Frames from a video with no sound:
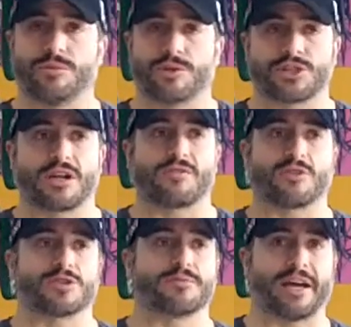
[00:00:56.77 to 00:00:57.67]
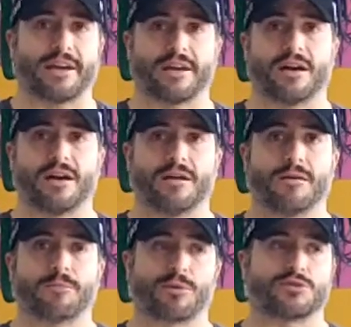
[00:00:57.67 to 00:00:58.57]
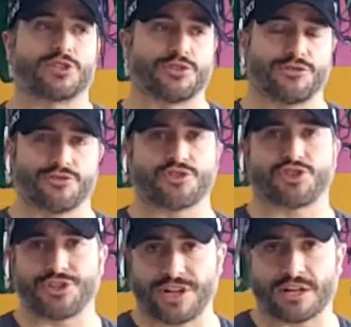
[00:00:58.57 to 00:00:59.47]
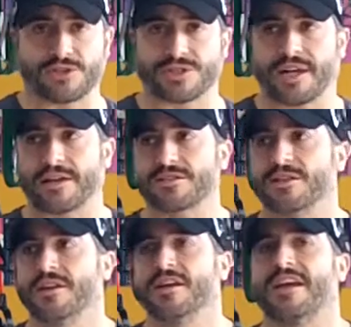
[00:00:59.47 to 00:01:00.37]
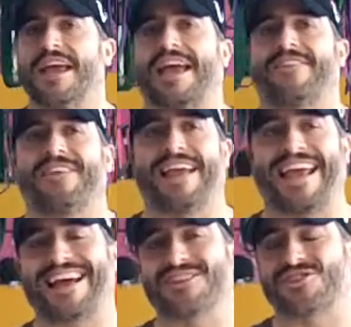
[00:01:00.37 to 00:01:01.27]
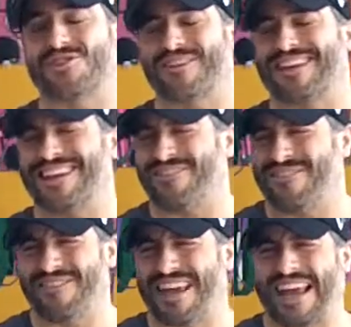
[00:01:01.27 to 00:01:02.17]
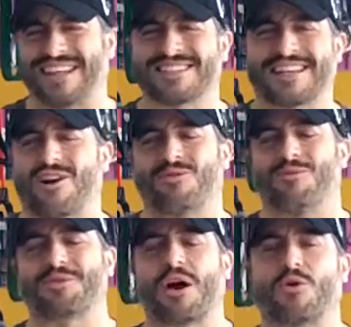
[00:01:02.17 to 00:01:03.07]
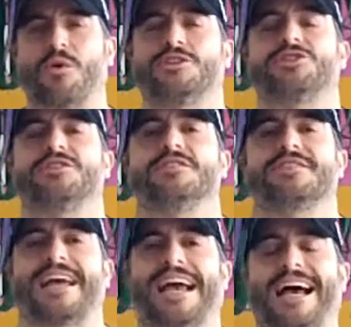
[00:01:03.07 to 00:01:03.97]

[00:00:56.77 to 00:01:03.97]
which covers my approach to nutrition and exercise. And the answer, hands down, without question, is